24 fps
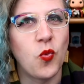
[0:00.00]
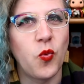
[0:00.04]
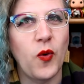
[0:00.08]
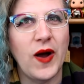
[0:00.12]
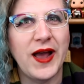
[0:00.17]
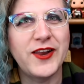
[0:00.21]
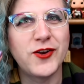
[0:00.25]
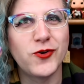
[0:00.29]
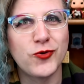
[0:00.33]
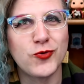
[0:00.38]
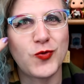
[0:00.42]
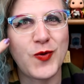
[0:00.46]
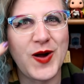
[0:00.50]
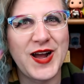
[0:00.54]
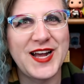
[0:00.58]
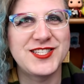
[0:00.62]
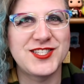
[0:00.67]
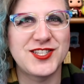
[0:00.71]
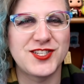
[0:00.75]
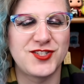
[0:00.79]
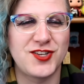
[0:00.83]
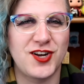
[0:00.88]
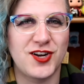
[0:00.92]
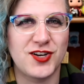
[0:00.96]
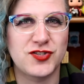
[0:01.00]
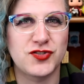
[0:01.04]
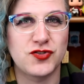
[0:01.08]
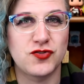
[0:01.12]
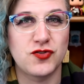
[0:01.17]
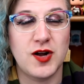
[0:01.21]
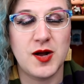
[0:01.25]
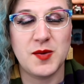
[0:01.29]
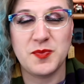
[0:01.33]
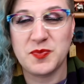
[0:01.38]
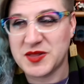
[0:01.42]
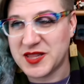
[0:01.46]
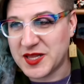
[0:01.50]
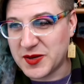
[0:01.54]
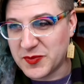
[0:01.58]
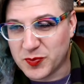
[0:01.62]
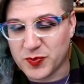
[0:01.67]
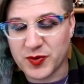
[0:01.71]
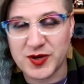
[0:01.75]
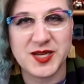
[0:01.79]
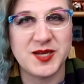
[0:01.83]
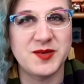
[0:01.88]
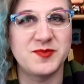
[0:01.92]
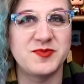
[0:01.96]
Way to raise the Doctor up and then
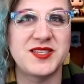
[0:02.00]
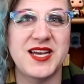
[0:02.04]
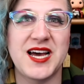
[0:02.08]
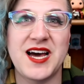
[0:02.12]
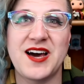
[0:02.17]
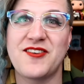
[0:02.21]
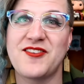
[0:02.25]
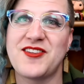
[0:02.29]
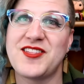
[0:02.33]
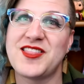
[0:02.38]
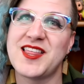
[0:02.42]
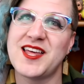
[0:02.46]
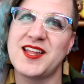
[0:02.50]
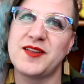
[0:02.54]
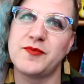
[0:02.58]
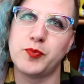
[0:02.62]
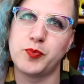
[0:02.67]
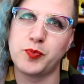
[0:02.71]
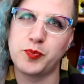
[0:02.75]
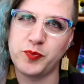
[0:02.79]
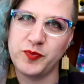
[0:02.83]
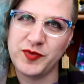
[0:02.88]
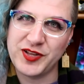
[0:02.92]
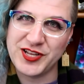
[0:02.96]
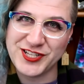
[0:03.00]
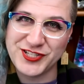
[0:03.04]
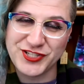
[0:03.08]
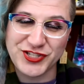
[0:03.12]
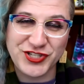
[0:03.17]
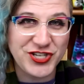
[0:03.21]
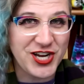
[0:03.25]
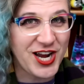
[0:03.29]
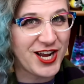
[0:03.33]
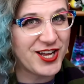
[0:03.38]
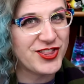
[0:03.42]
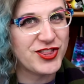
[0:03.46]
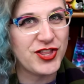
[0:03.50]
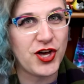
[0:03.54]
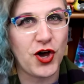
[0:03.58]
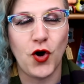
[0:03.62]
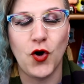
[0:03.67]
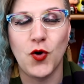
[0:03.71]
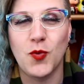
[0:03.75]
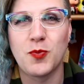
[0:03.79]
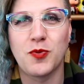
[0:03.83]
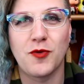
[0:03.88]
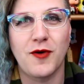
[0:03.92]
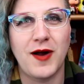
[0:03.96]
bring him down and then inject the
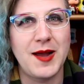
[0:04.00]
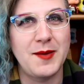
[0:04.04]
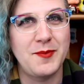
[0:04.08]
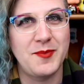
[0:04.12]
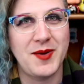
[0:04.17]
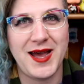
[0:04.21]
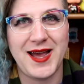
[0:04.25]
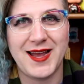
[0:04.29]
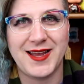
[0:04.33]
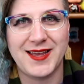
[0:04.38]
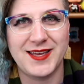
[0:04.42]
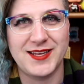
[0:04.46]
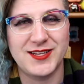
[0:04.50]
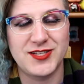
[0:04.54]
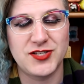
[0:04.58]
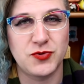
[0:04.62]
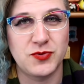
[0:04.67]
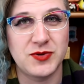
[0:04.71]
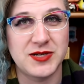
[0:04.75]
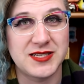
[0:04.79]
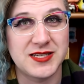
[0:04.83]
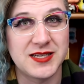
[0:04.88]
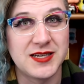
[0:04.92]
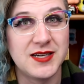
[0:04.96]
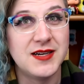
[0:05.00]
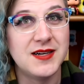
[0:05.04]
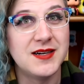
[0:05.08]
hope right back into it.